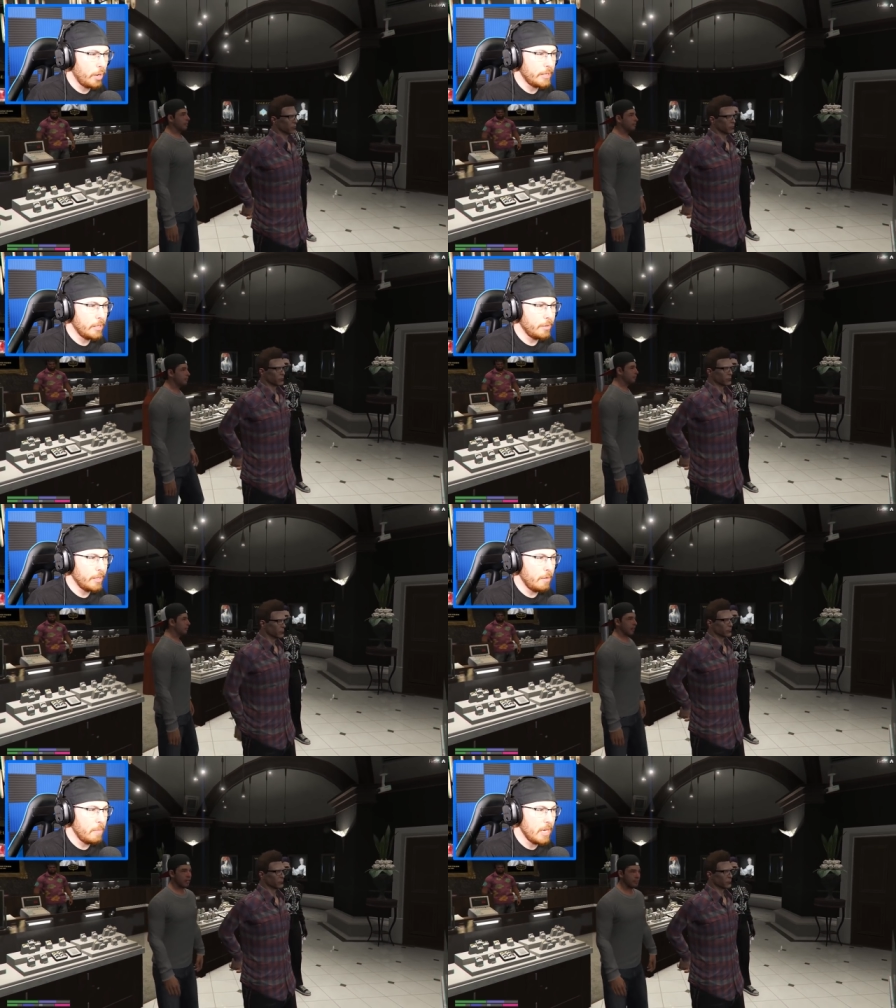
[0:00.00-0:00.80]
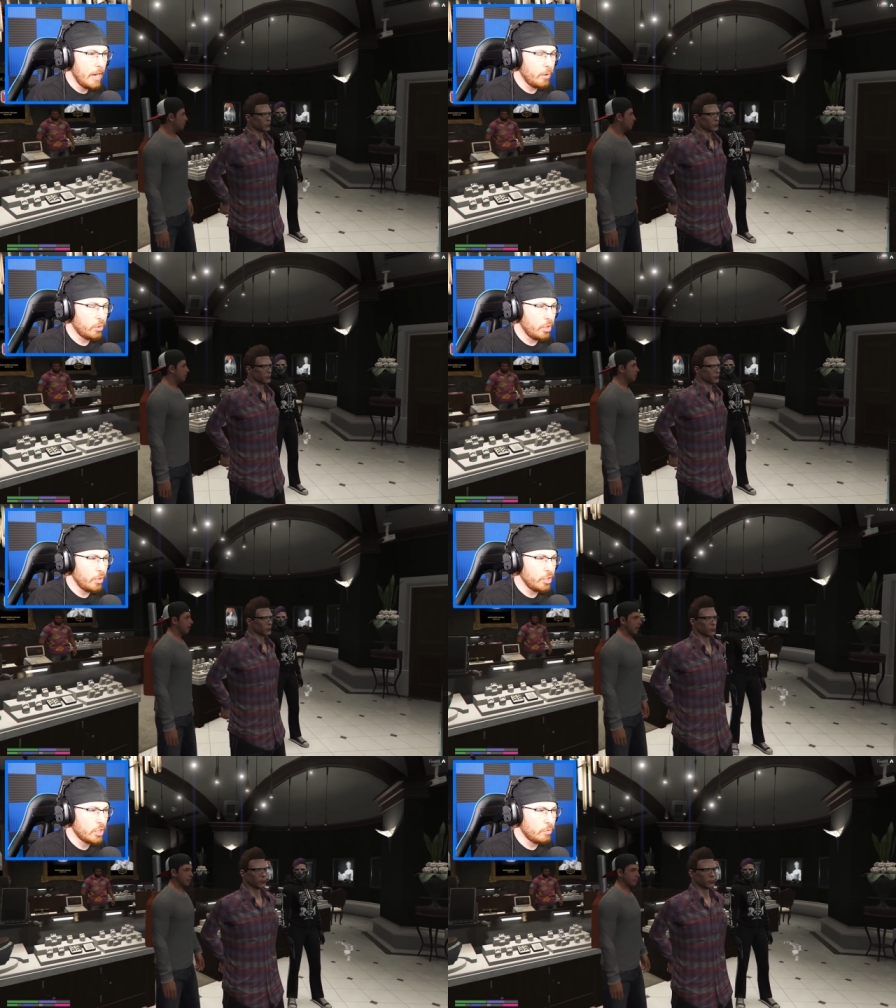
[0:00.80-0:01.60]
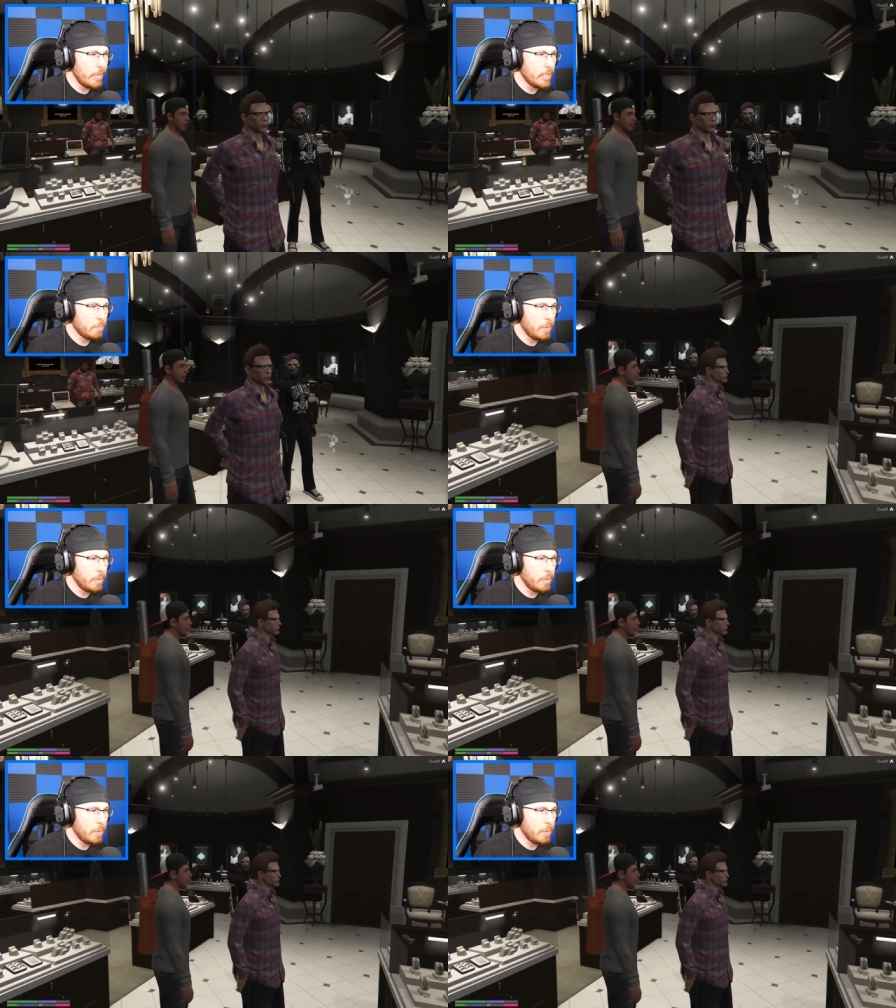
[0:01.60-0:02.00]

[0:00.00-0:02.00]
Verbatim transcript: criteria to meet out there in the streets,